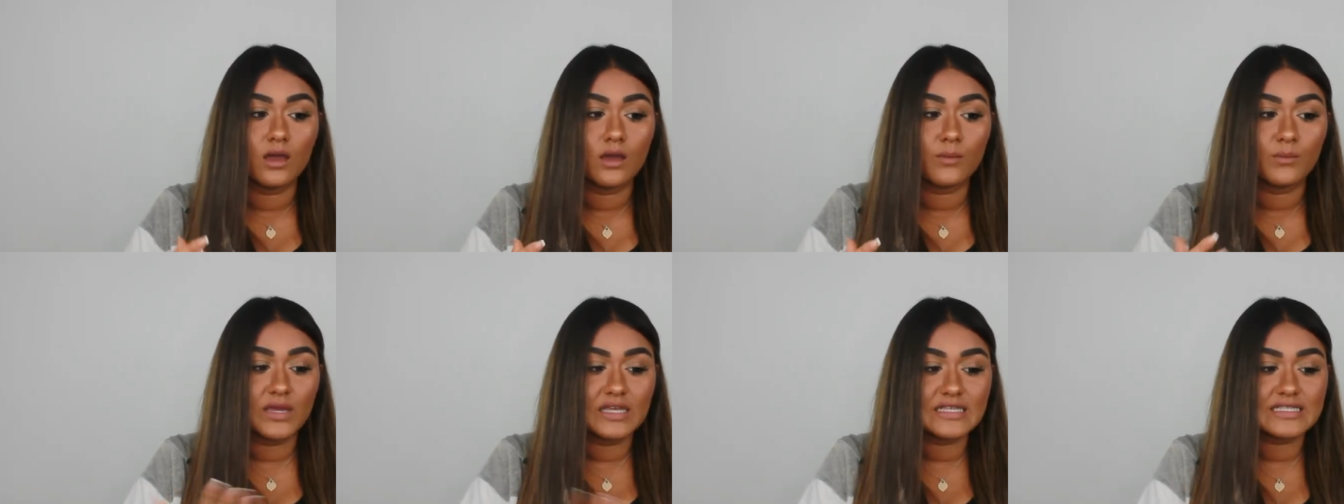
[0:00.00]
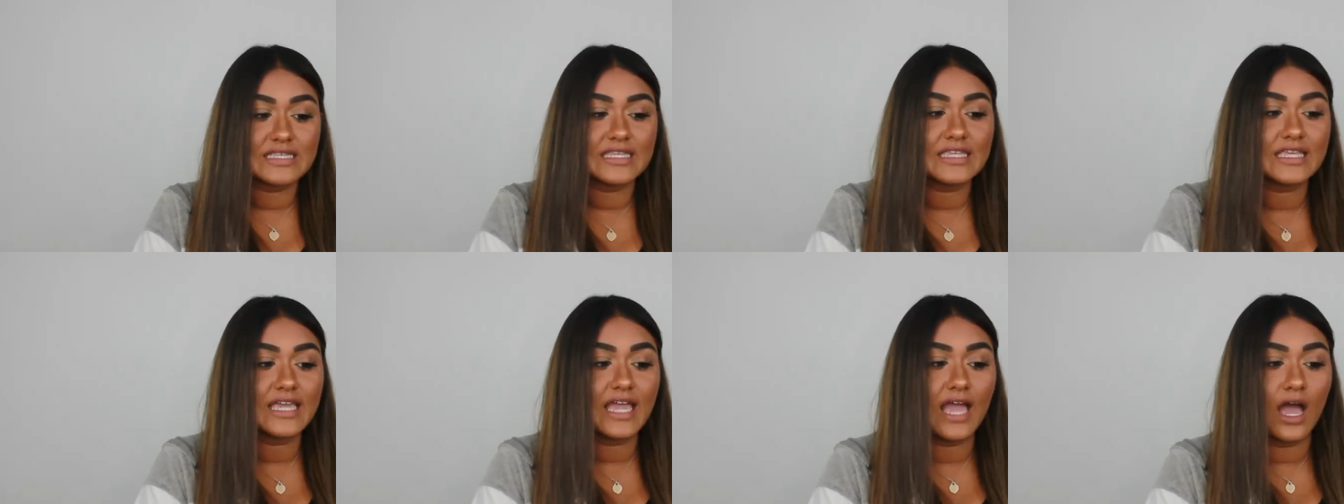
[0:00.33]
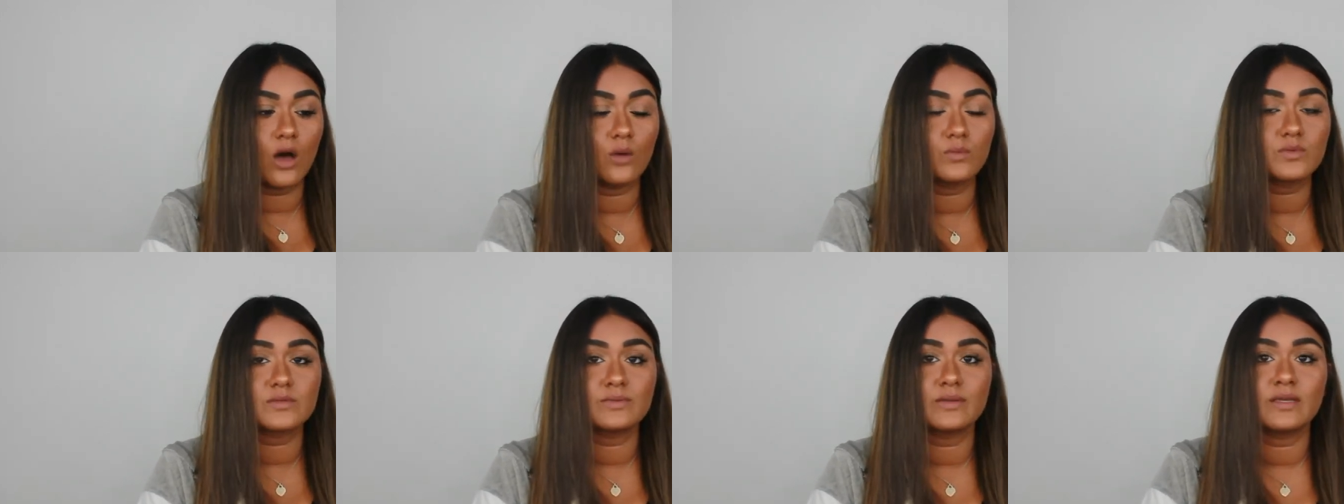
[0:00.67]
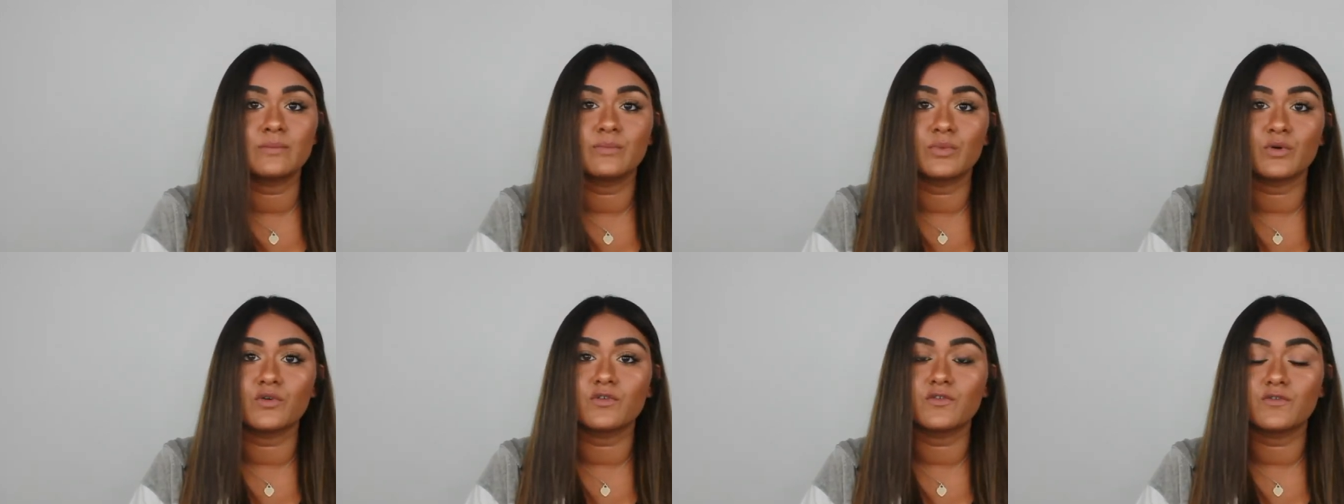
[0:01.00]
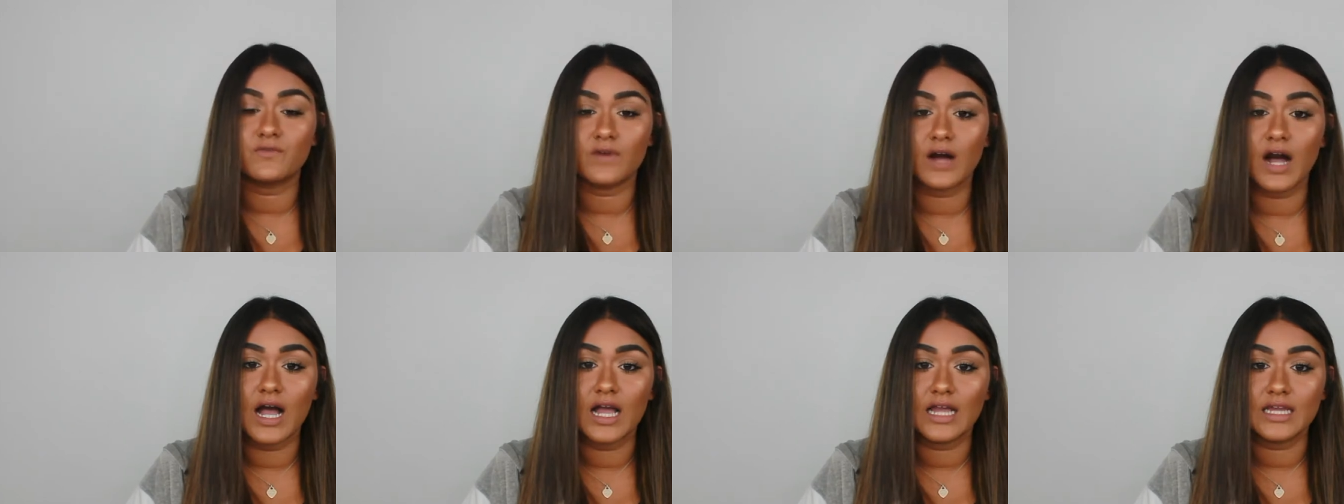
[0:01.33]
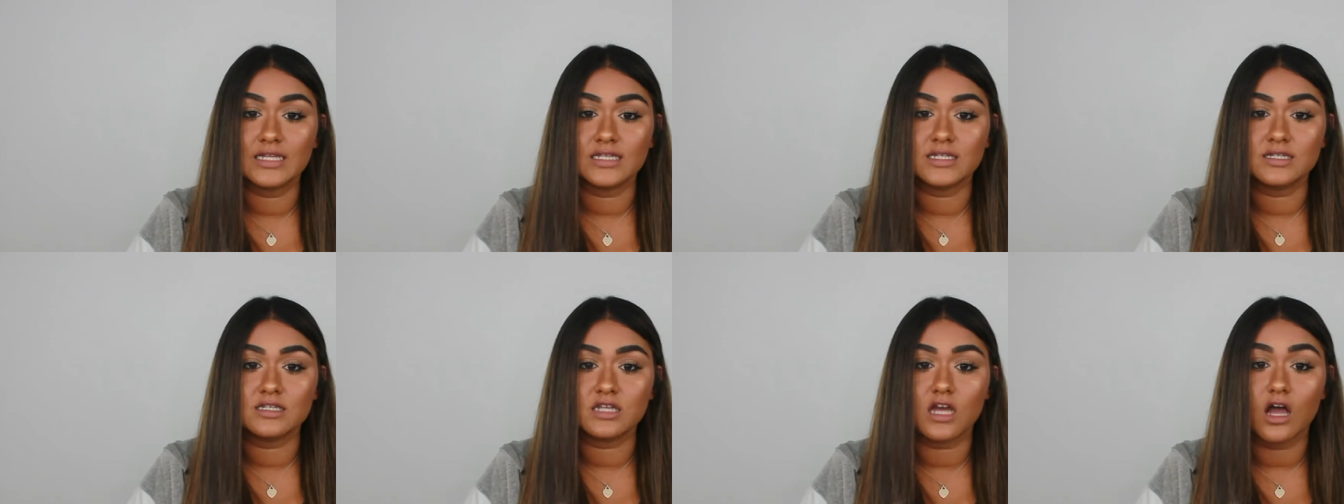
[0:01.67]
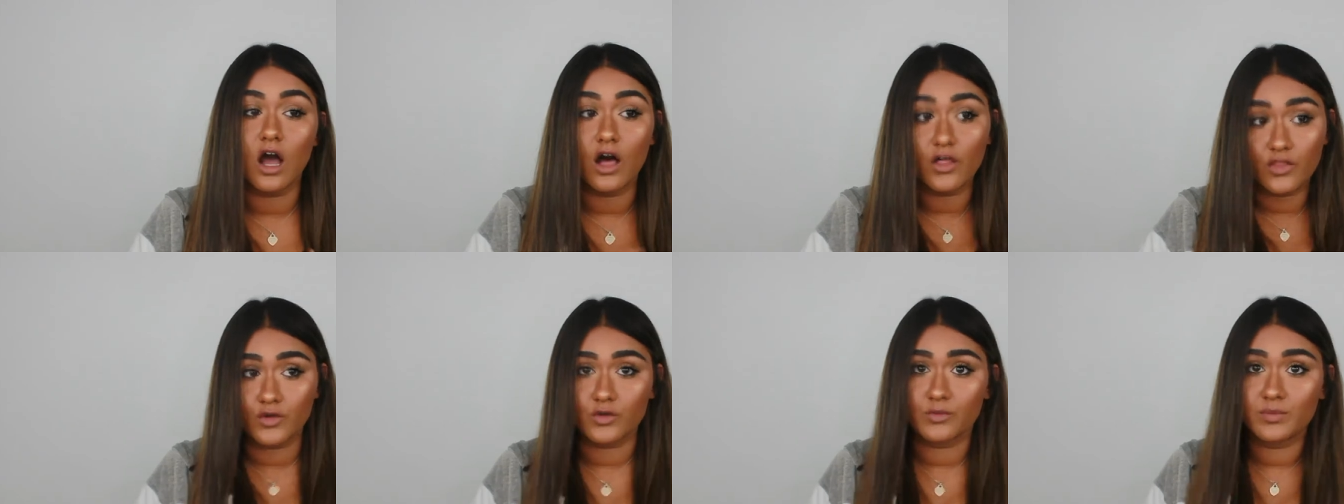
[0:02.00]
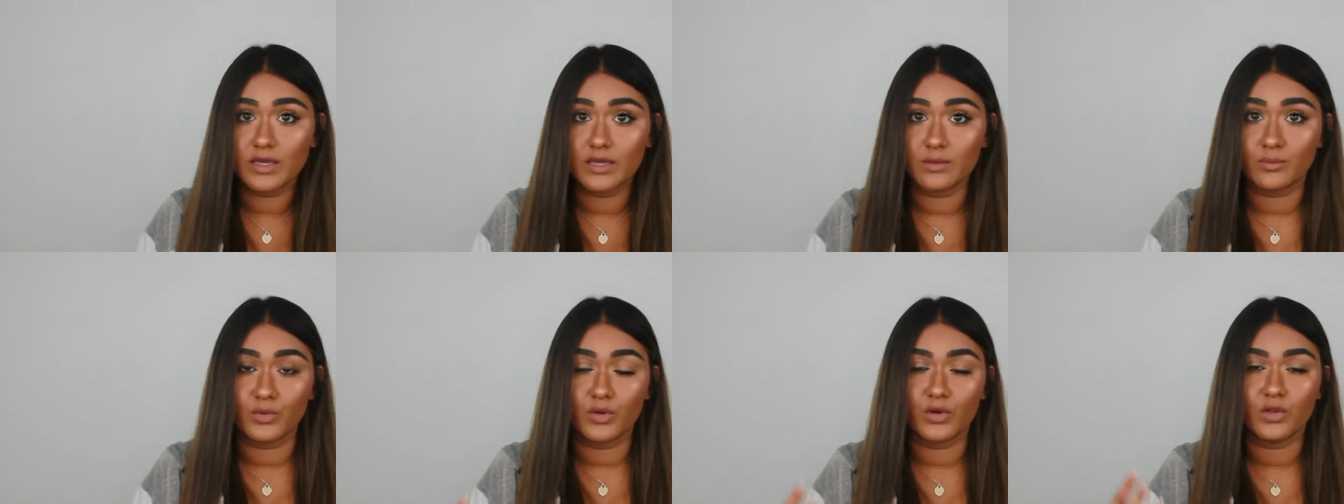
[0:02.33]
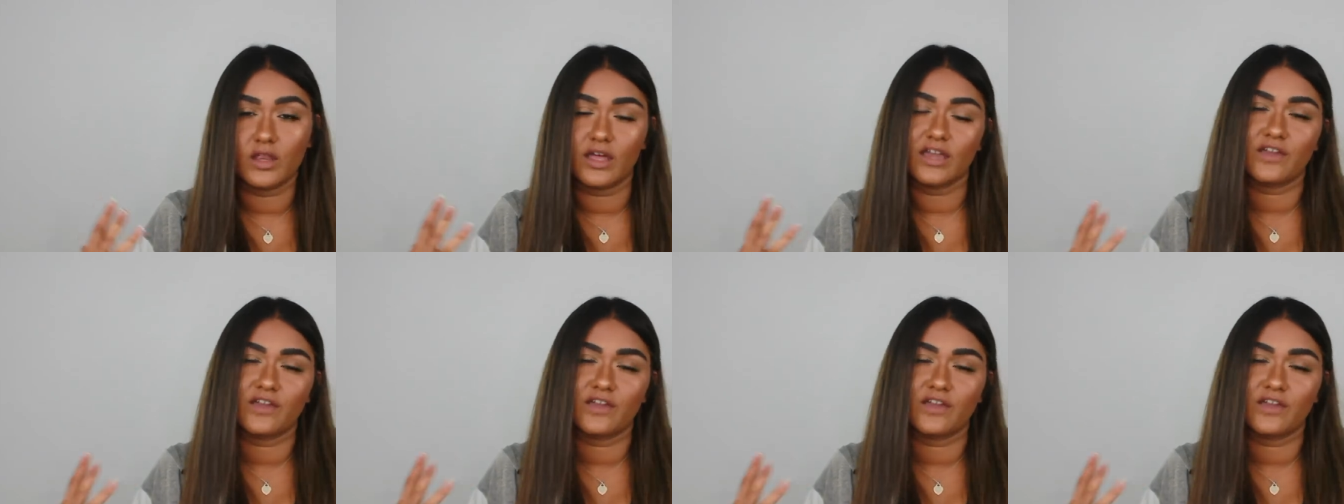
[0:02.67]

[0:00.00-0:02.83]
basically helps people find other people,